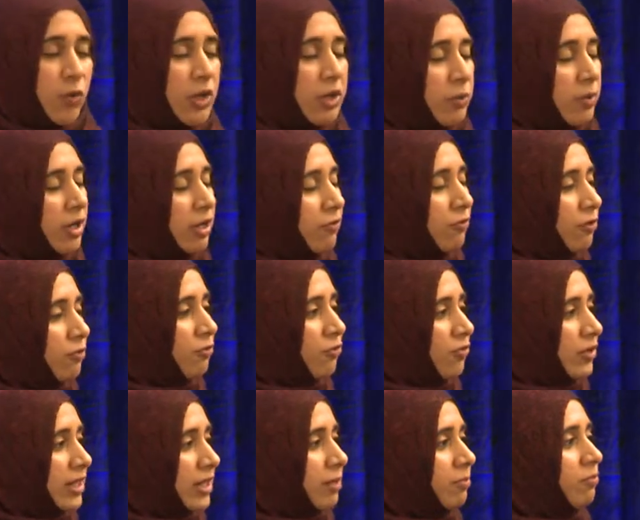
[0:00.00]
We work for
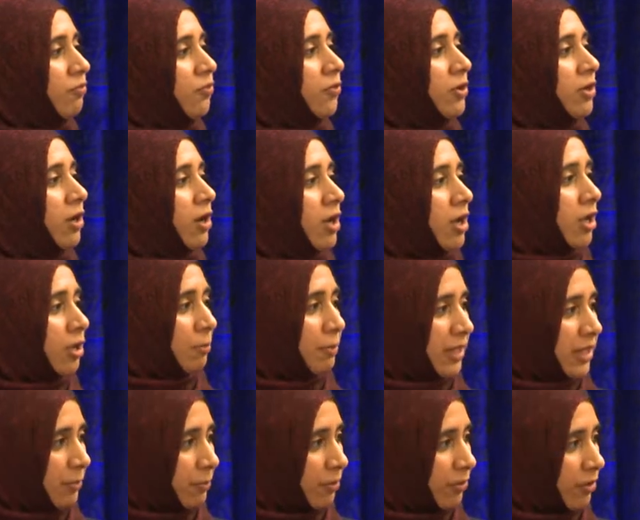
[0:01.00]
freedom for all
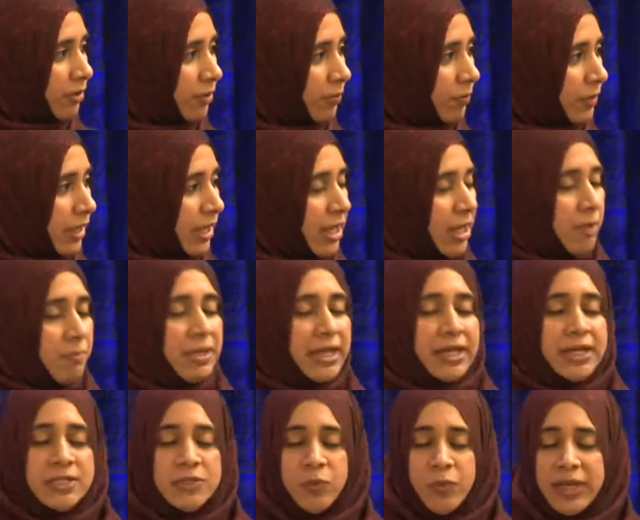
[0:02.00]
people.
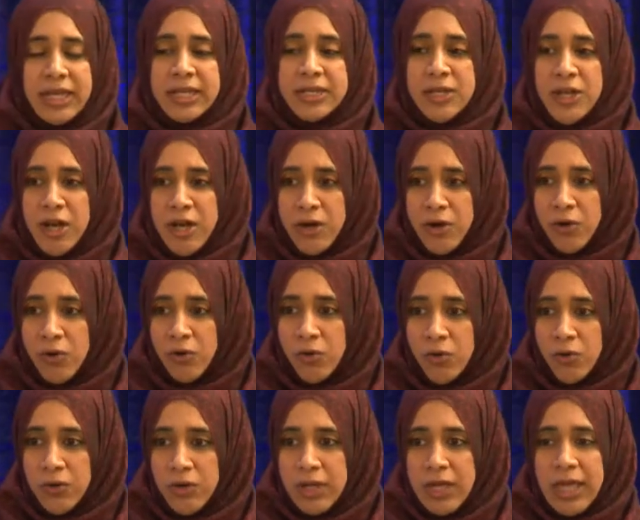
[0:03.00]
Because we
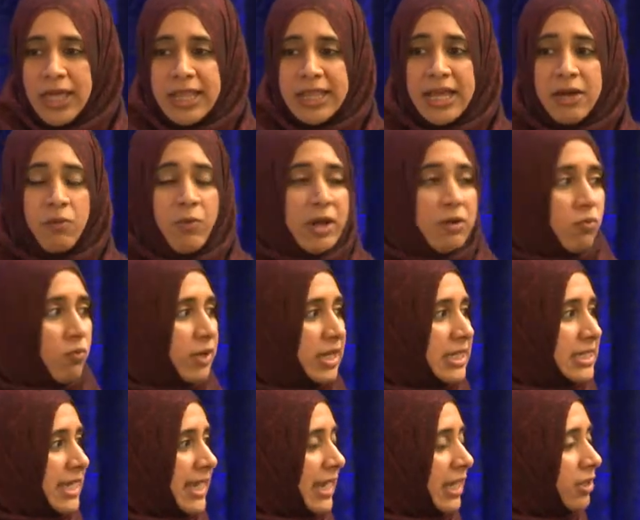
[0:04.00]
know that when
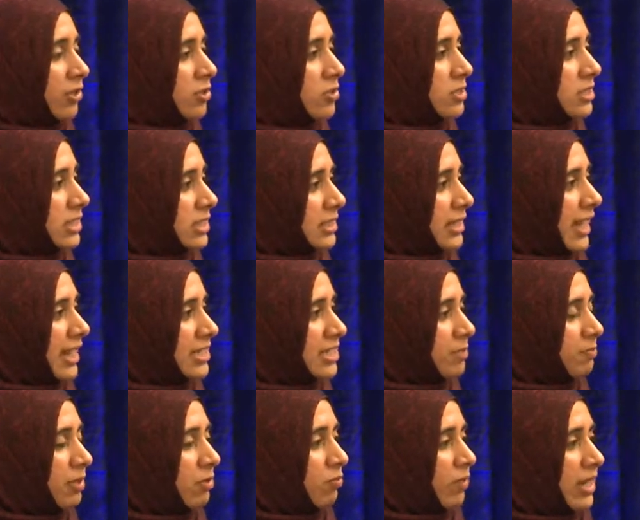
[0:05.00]
retailers decide
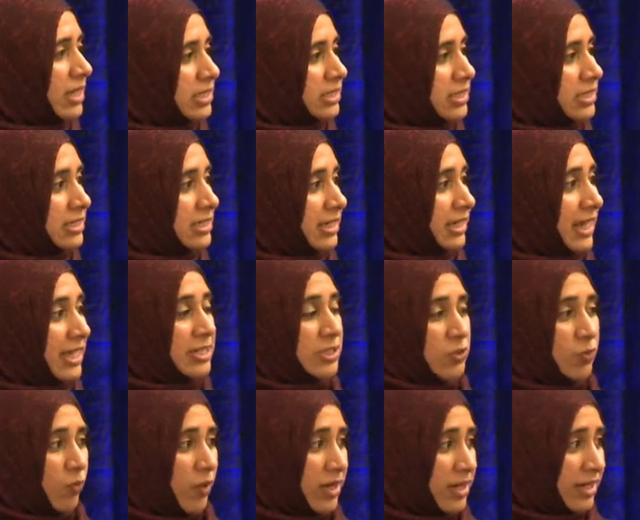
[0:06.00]
to be racist
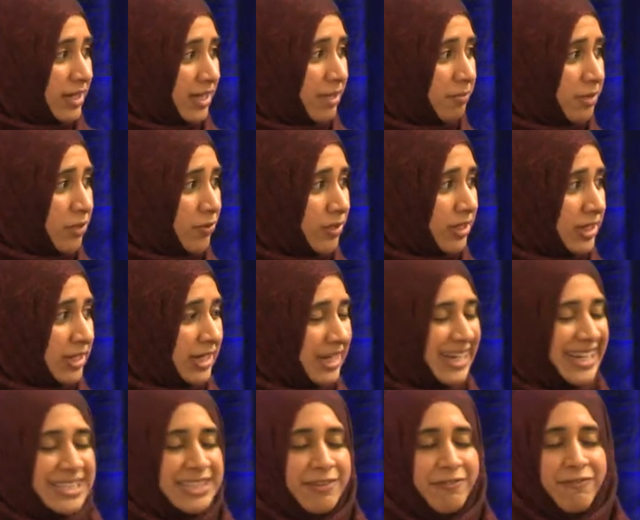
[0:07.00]
against one
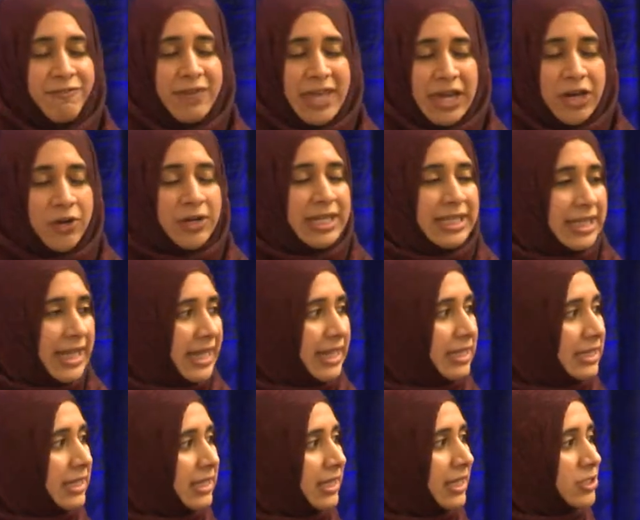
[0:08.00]
community, it's very
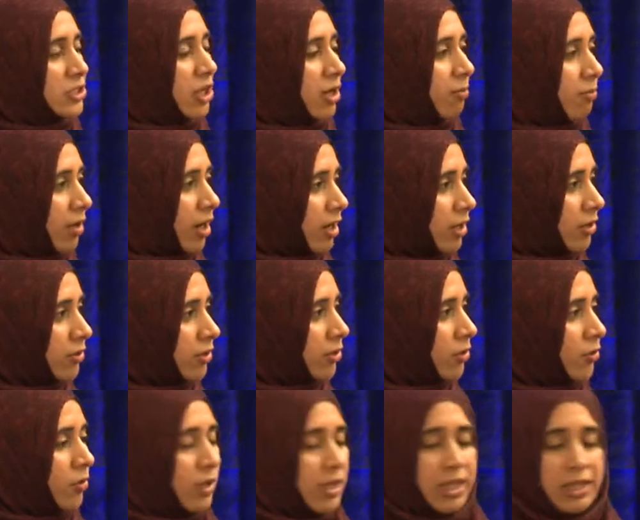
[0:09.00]
likely that
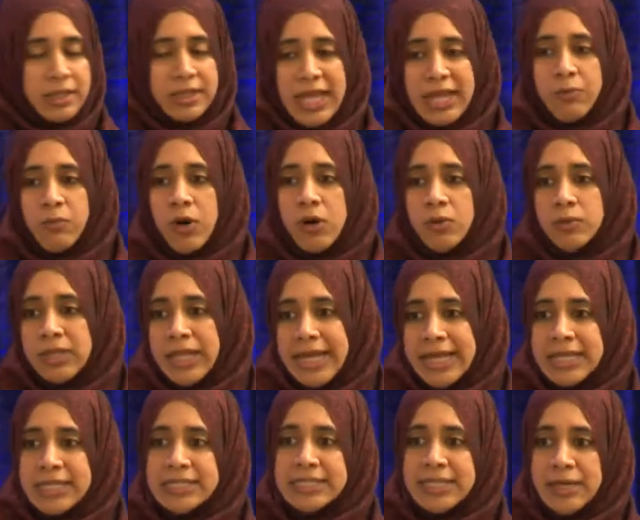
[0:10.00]
tomorrow they won't
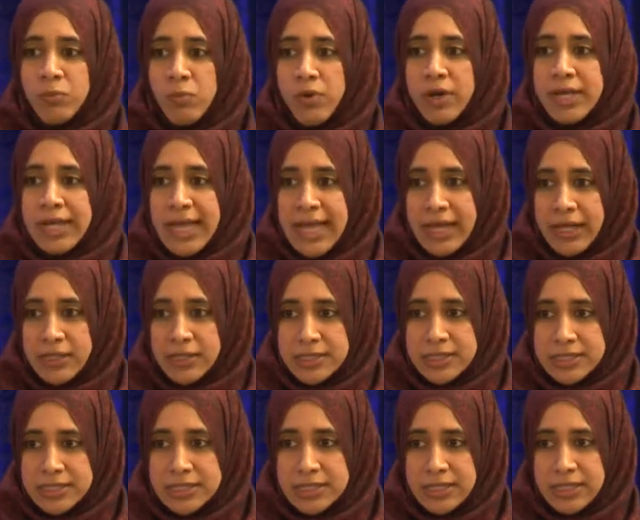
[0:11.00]
like someone
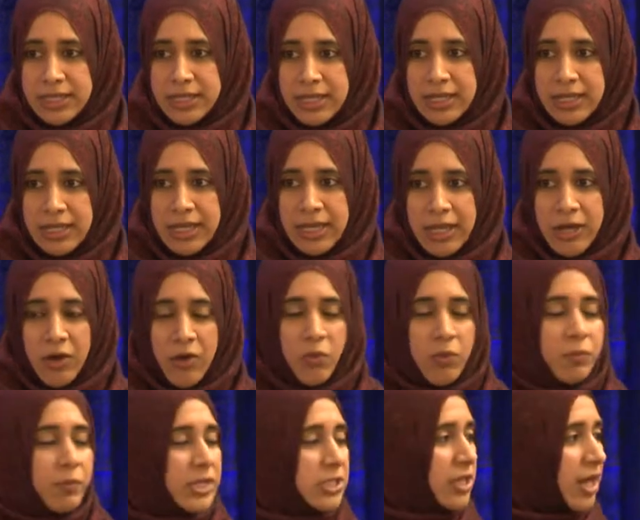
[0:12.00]
else.
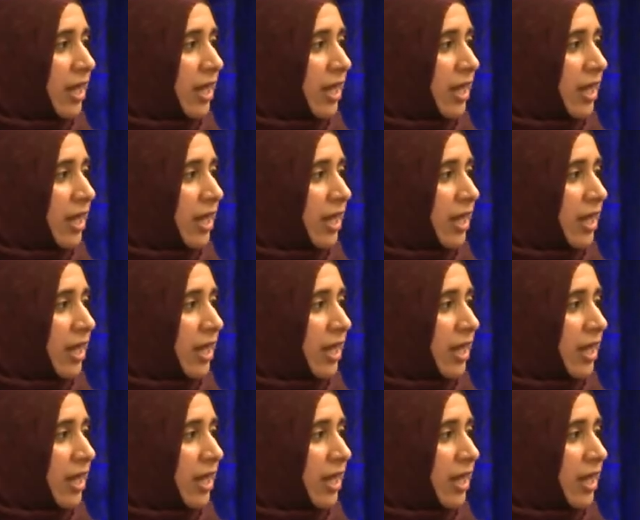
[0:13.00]
When we